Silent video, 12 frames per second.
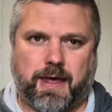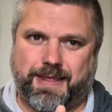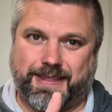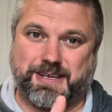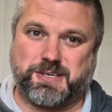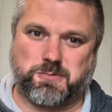
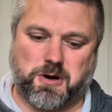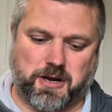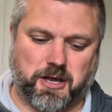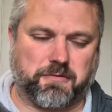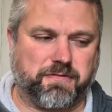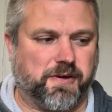This is where
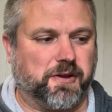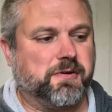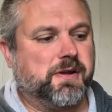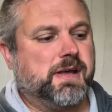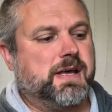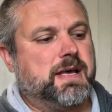it got
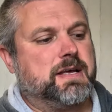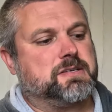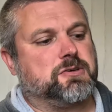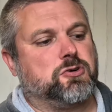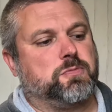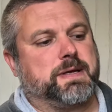fun.
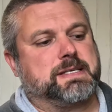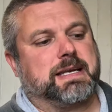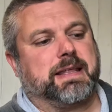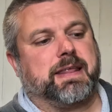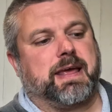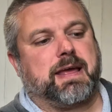So
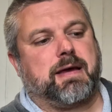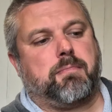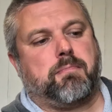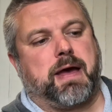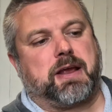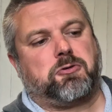basically the
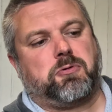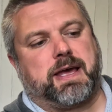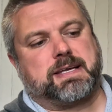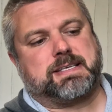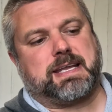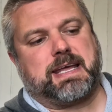micro
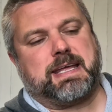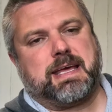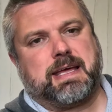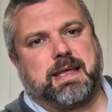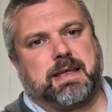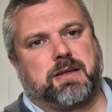SD
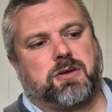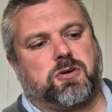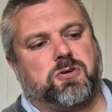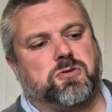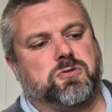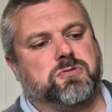
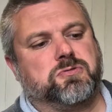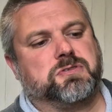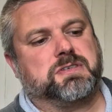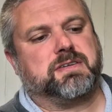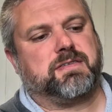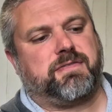
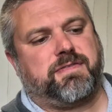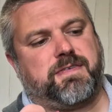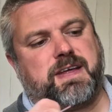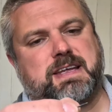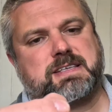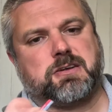goes
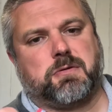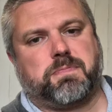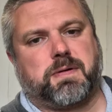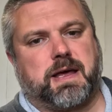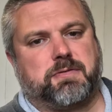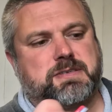face
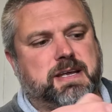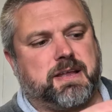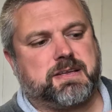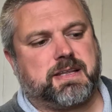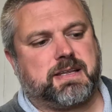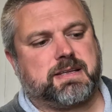up, I would
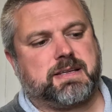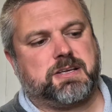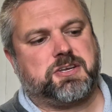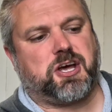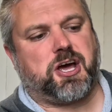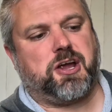say
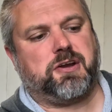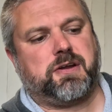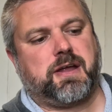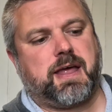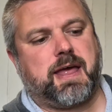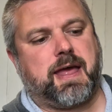down.
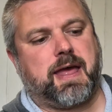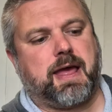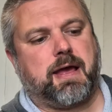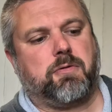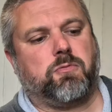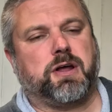
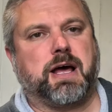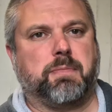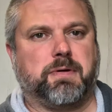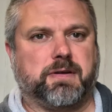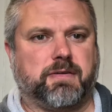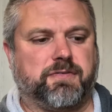What
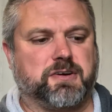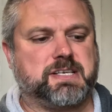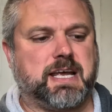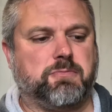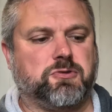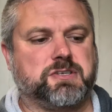happened the first
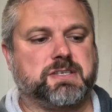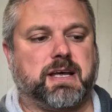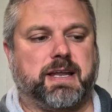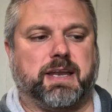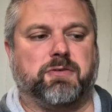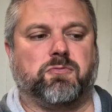time was
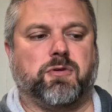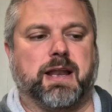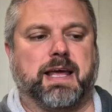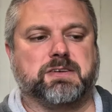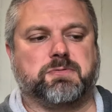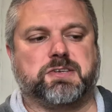I didn't
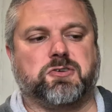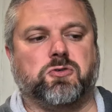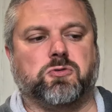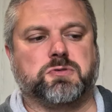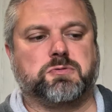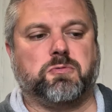realise which
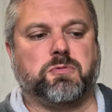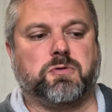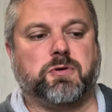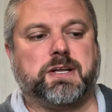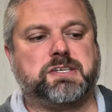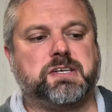hole was
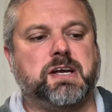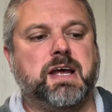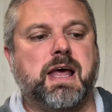which.